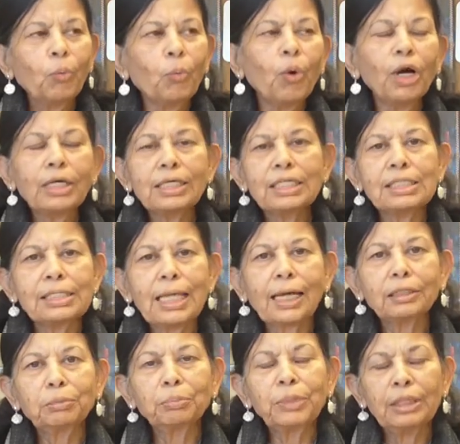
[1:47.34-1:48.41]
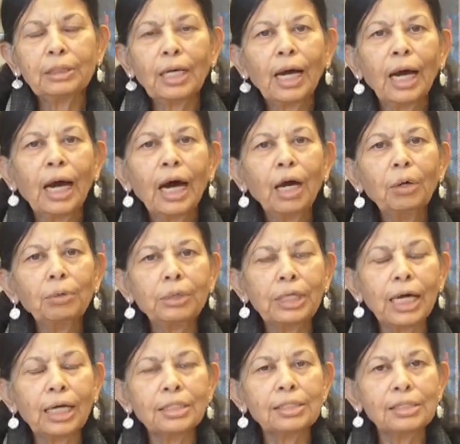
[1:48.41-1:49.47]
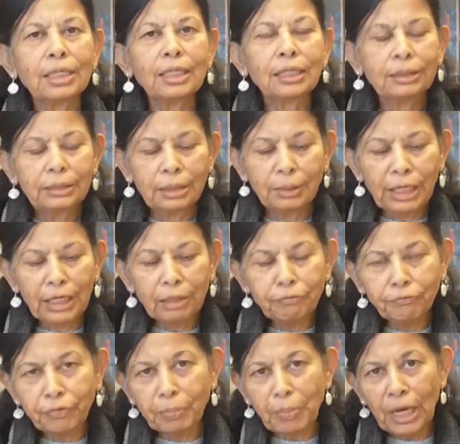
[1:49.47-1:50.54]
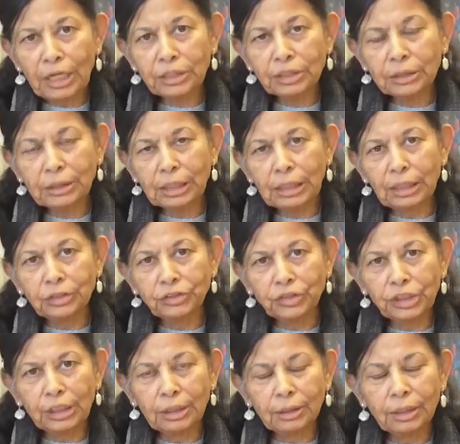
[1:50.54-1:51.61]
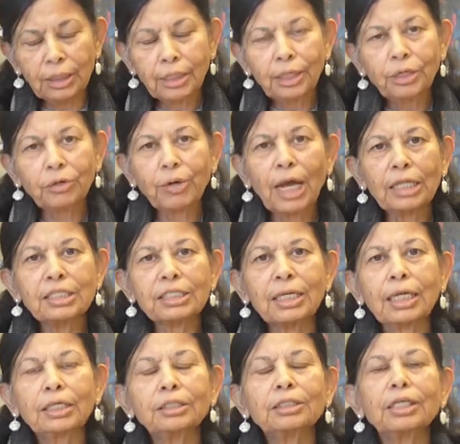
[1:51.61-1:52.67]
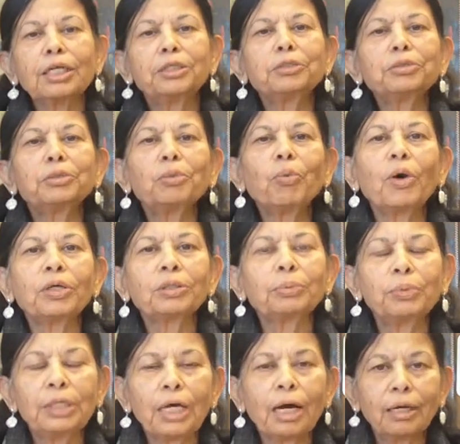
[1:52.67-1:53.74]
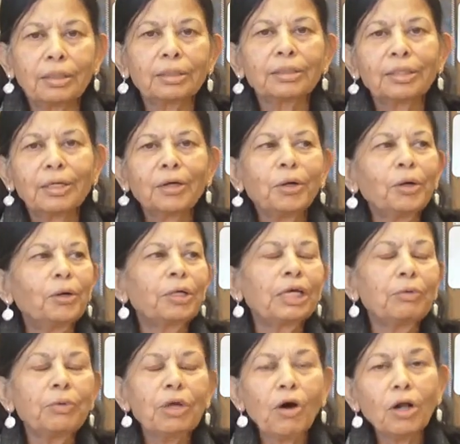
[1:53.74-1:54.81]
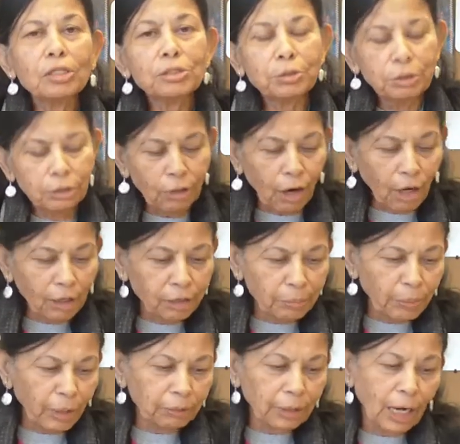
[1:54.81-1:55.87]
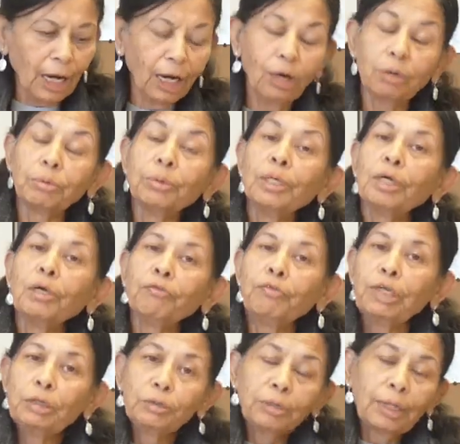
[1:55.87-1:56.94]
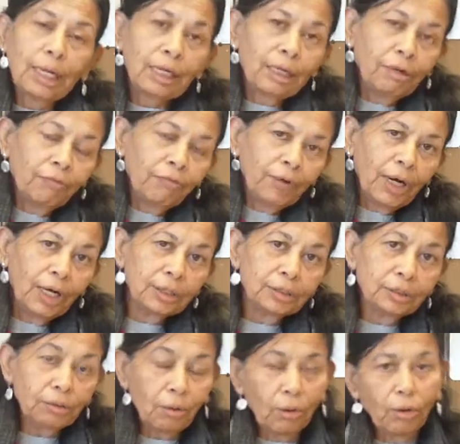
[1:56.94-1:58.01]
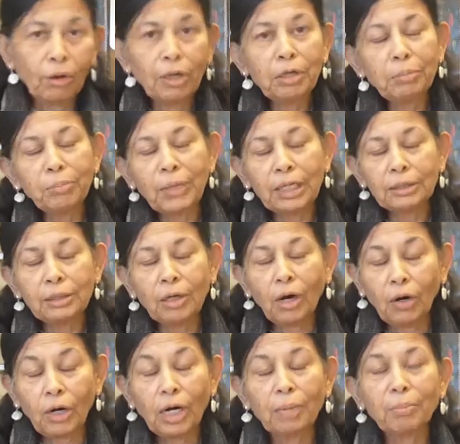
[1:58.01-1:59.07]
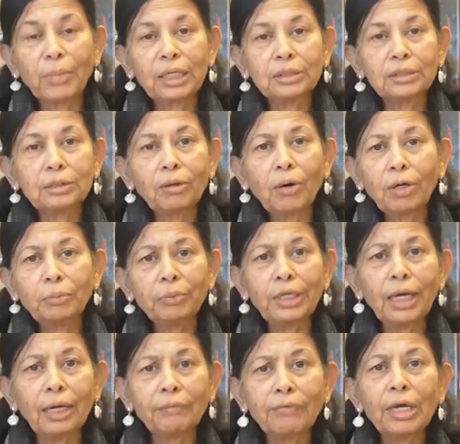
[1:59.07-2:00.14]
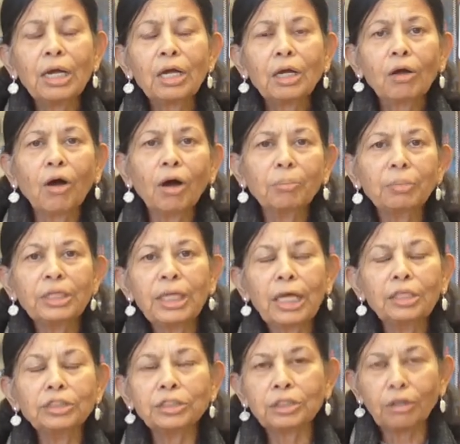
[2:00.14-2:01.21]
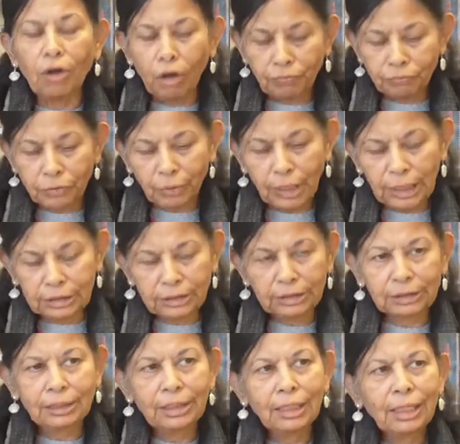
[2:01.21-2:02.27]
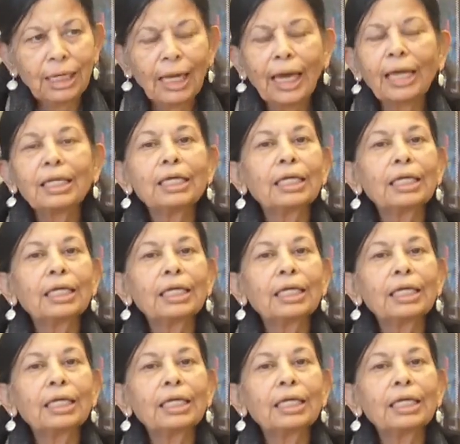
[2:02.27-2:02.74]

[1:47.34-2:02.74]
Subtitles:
What does that mean? How does the information in a gene translate into what we are? Okay, we also talk about how we look like our father or a mother, or we have a combination of traits. And